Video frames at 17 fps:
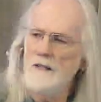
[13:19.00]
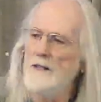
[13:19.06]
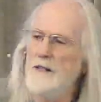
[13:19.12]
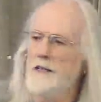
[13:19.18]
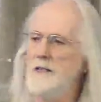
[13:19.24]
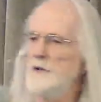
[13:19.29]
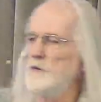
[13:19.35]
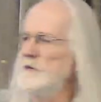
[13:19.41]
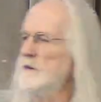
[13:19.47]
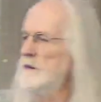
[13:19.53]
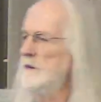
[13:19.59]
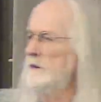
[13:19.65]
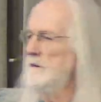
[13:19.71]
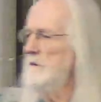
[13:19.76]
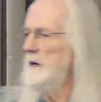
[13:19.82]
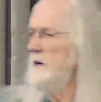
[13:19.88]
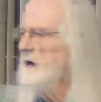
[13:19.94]
this
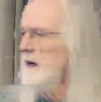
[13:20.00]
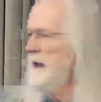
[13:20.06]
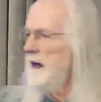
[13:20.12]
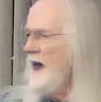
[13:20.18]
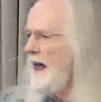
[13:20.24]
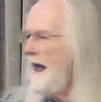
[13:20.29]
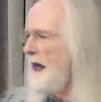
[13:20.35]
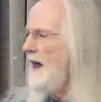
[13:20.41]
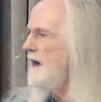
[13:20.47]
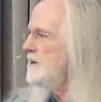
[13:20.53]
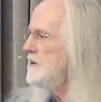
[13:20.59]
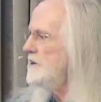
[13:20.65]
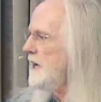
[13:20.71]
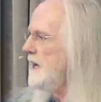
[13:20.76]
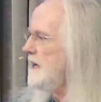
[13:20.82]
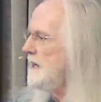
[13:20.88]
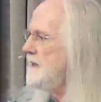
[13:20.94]
room has
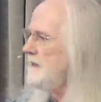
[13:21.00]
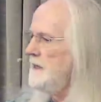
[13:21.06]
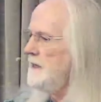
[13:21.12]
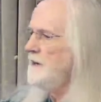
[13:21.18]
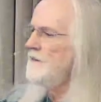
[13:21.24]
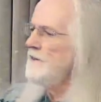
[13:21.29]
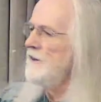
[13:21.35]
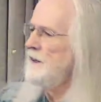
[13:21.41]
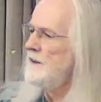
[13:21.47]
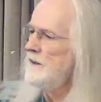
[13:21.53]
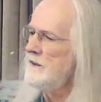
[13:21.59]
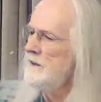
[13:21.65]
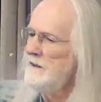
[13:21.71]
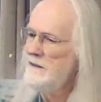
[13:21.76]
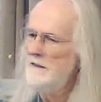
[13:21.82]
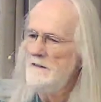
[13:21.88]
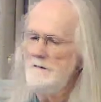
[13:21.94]
a different
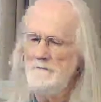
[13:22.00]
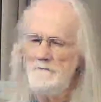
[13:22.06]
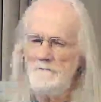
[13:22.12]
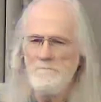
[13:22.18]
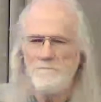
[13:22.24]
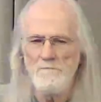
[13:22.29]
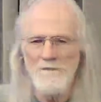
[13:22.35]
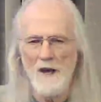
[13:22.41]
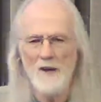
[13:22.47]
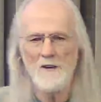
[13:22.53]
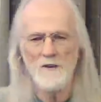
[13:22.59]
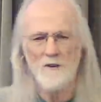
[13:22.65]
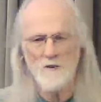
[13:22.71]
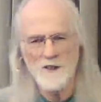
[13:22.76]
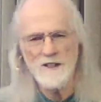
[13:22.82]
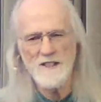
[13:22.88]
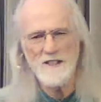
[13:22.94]

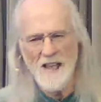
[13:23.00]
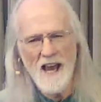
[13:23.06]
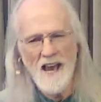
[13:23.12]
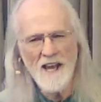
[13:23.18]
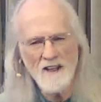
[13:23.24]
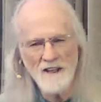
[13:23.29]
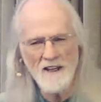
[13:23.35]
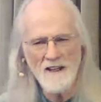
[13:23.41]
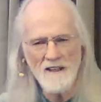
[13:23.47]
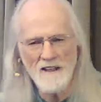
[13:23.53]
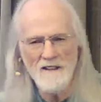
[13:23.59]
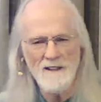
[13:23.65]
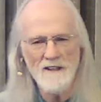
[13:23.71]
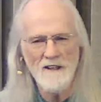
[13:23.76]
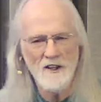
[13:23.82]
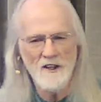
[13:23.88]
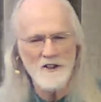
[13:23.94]
understanding,
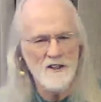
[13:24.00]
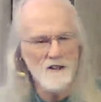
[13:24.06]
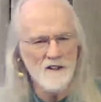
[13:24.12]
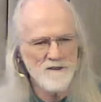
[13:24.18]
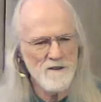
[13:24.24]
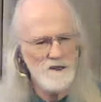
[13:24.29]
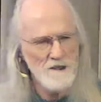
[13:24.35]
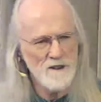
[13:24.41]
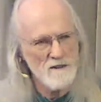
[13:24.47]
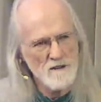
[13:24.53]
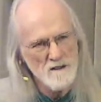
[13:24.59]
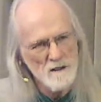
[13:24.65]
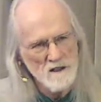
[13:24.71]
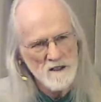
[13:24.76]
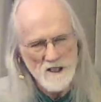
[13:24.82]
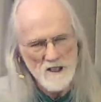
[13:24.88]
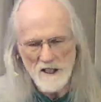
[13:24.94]
a different
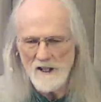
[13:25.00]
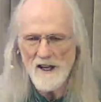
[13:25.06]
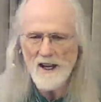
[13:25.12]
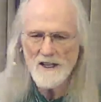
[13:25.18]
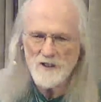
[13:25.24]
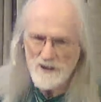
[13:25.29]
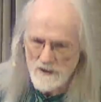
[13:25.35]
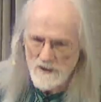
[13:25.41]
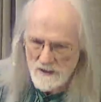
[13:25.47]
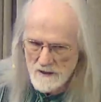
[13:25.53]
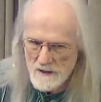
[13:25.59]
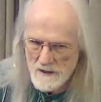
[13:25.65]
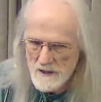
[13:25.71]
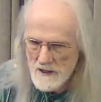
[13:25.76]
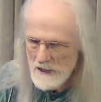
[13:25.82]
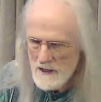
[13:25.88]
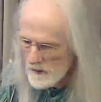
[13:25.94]
connection
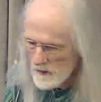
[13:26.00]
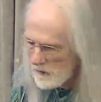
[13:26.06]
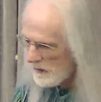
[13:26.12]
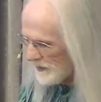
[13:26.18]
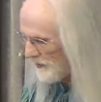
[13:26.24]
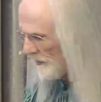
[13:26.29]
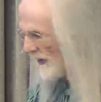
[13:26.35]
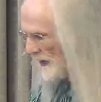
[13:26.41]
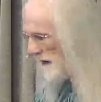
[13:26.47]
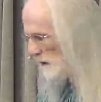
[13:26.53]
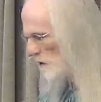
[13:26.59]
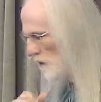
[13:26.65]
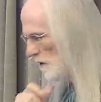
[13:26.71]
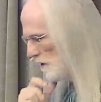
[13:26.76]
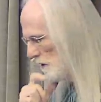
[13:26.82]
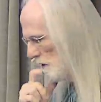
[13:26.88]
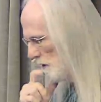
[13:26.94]
with that
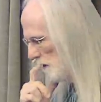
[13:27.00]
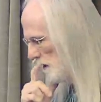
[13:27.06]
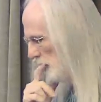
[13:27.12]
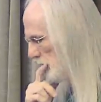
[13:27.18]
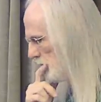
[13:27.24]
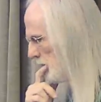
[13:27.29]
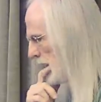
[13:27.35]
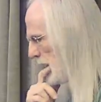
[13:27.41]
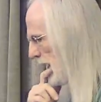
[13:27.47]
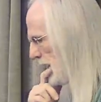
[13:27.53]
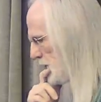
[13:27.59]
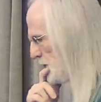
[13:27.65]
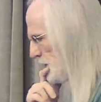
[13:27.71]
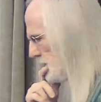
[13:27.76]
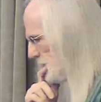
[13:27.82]
word passion.